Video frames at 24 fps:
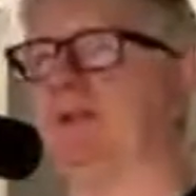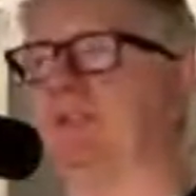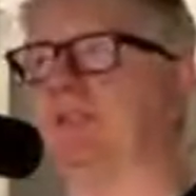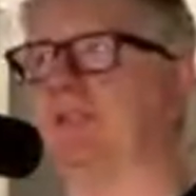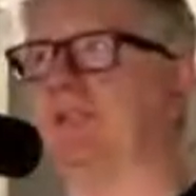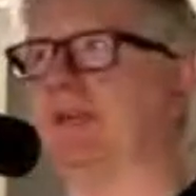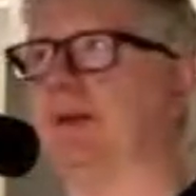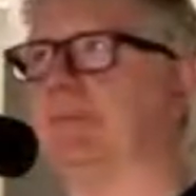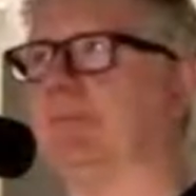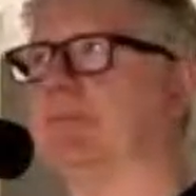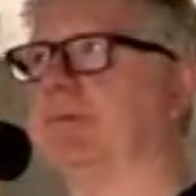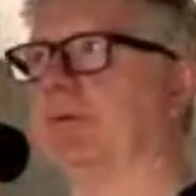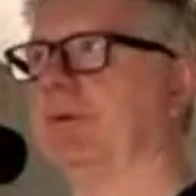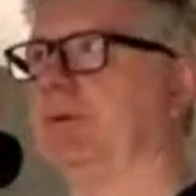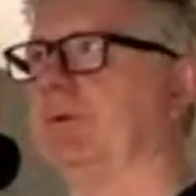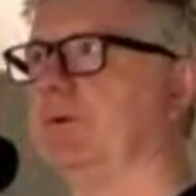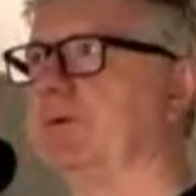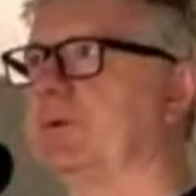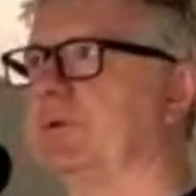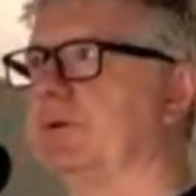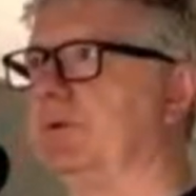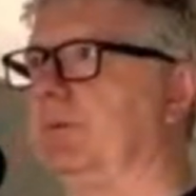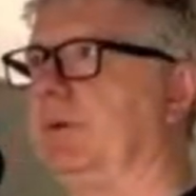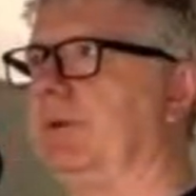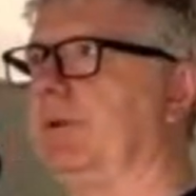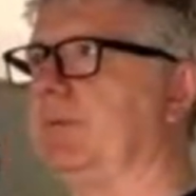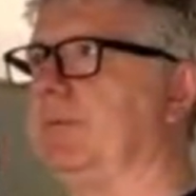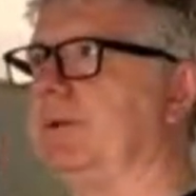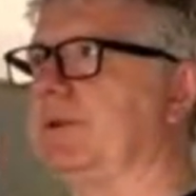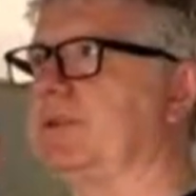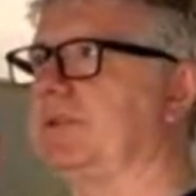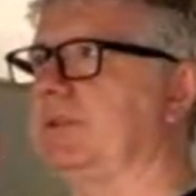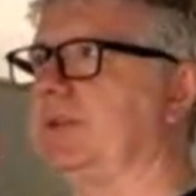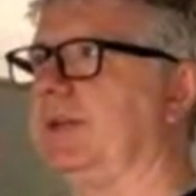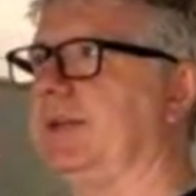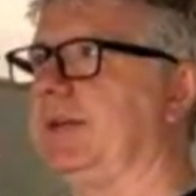skip through some of the
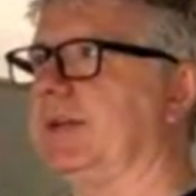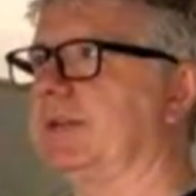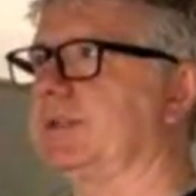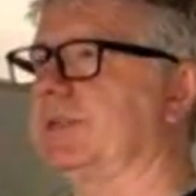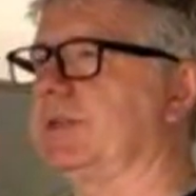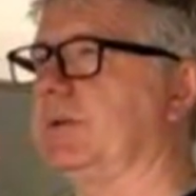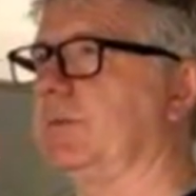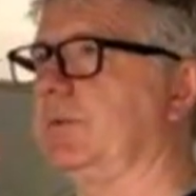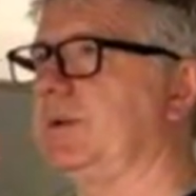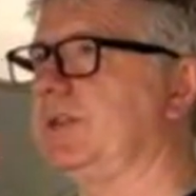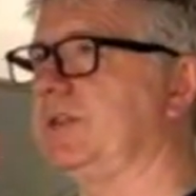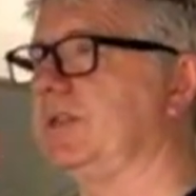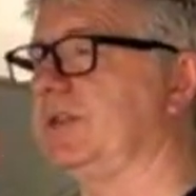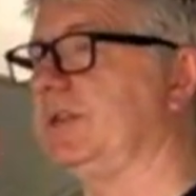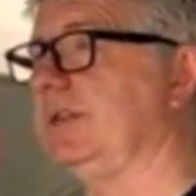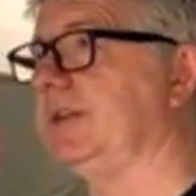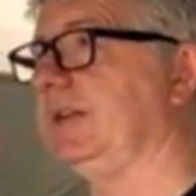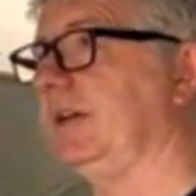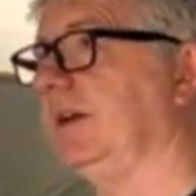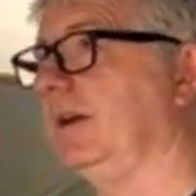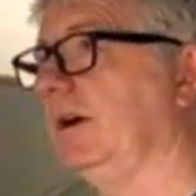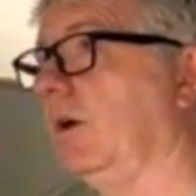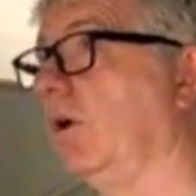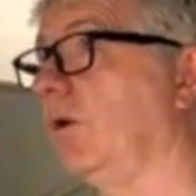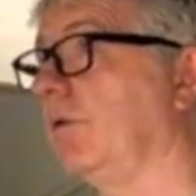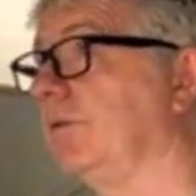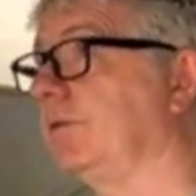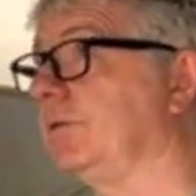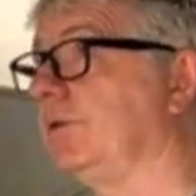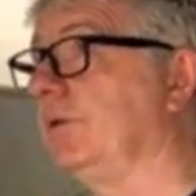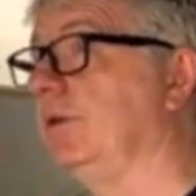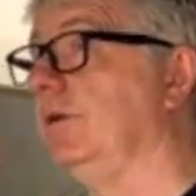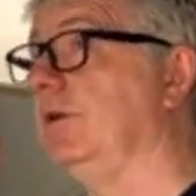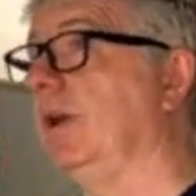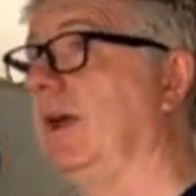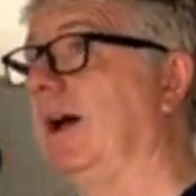mistakes that we see
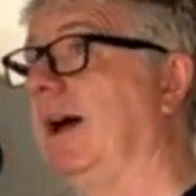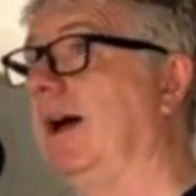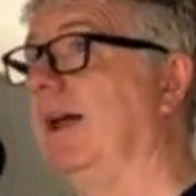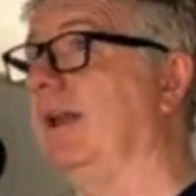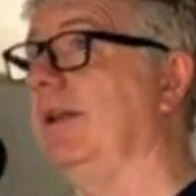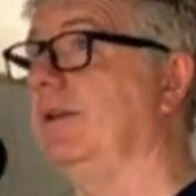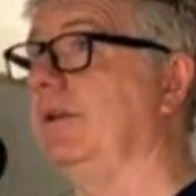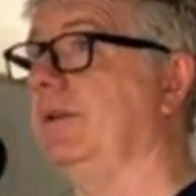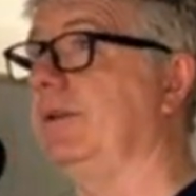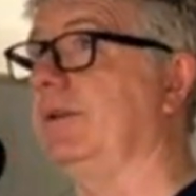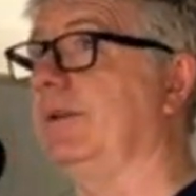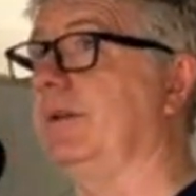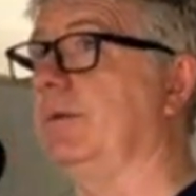often and